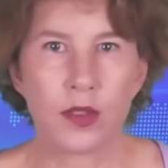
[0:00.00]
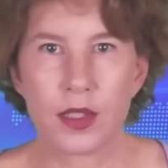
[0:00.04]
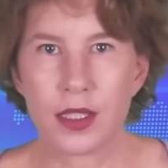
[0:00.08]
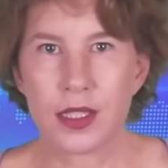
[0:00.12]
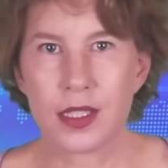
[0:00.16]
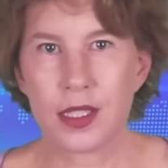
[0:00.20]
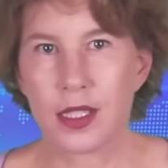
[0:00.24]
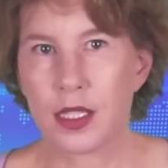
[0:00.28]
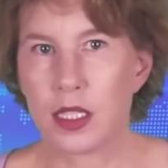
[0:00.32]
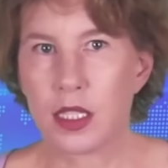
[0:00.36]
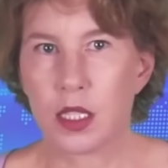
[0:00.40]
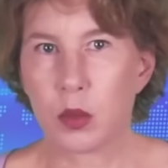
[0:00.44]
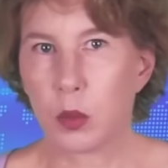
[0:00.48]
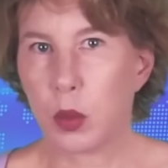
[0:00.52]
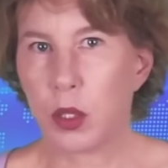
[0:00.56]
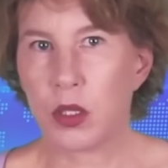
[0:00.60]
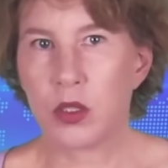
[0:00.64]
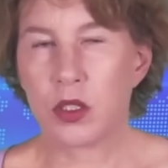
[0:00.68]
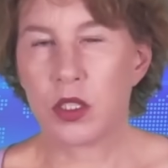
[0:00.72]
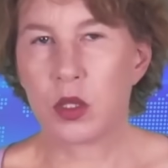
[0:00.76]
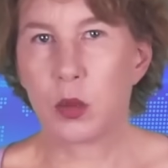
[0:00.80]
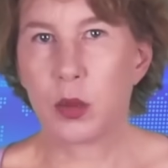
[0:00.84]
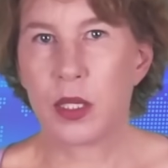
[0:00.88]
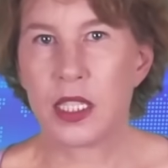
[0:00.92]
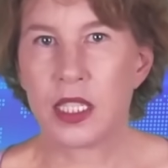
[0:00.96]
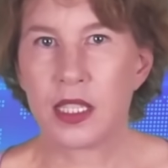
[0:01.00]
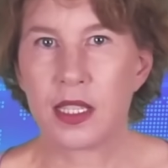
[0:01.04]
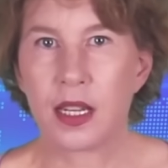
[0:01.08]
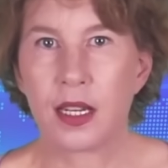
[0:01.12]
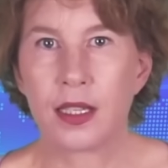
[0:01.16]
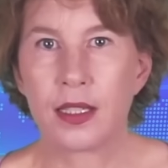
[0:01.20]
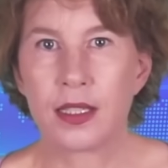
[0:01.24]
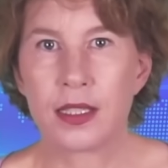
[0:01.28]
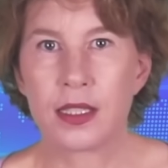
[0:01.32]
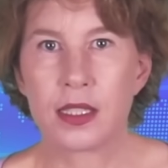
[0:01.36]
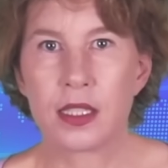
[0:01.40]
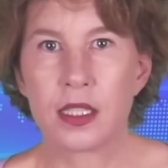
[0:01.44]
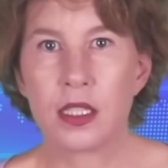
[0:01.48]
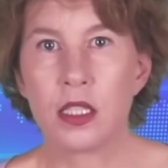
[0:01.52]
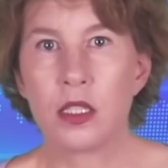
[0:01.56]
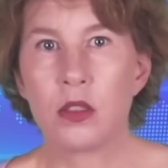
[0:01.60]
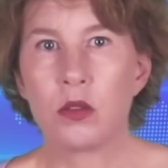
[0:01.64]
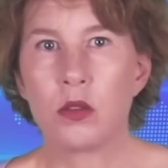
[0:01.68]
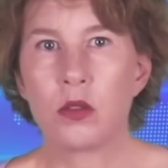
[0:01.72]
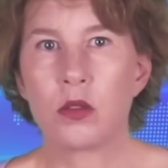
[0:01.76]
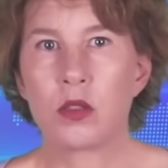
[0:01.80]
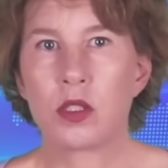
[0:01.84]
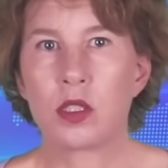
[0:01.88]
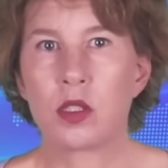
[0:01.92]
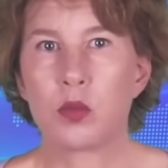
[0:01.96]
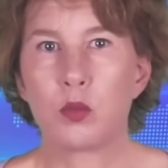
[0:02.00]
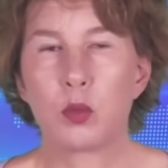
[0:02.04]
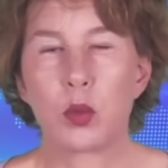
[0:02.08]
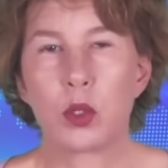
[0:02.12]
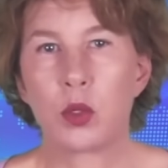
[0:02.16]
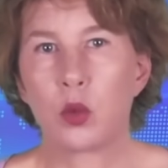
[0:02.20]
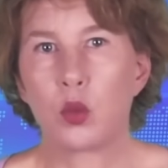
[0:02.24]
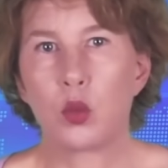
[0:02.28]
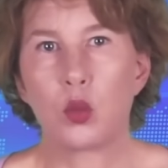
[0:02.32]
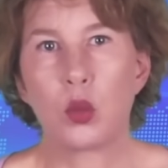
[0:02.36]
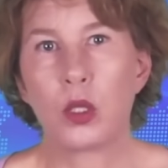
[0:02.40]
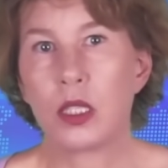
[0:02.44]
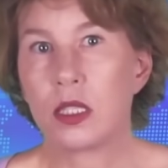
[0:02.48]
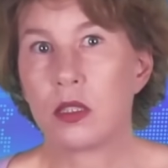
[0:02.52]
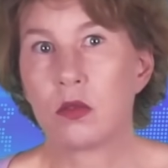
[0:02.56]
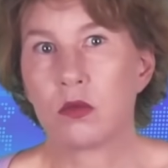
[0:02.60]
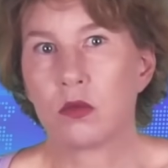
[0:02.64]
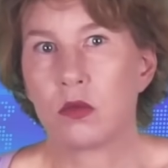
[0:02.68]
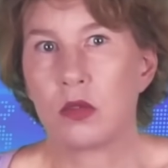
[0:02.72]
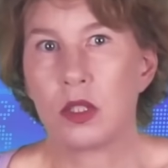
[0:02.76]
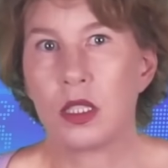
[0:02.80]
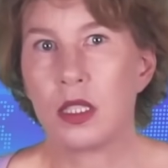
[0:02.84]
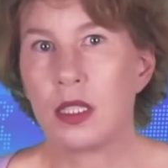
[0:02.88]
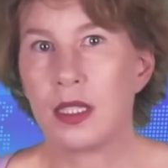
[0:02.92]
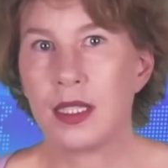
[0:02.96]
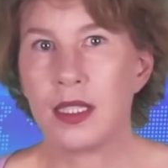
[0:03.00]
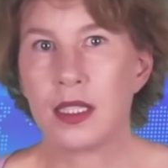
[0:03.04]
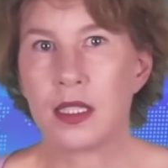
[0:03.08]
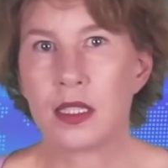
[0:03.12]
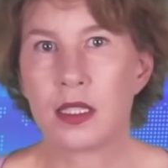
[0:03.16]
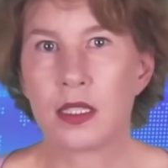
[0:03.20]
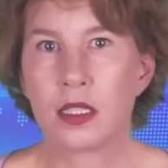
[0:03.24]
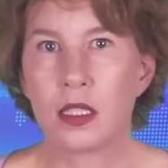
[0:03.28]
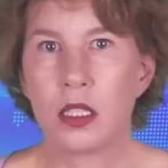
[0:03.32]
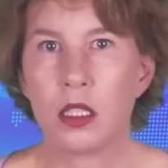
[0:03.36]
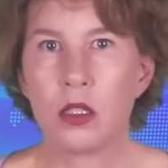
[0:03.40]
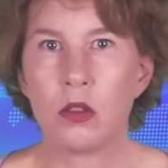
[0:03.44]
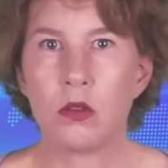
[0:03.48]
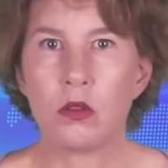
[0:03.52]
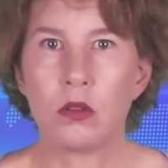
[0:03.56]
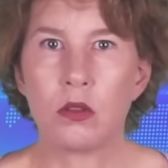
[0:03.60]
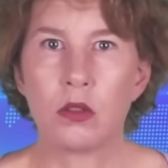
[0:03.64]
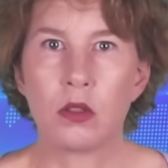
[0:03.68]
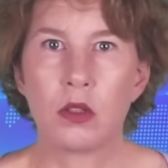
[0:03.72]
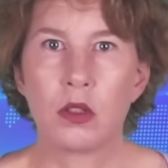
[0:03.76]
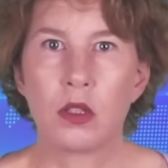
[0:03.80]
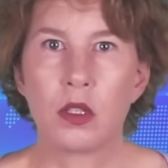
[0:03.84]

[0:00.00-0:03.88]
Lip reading: this is supposed to be science news, but what really is new?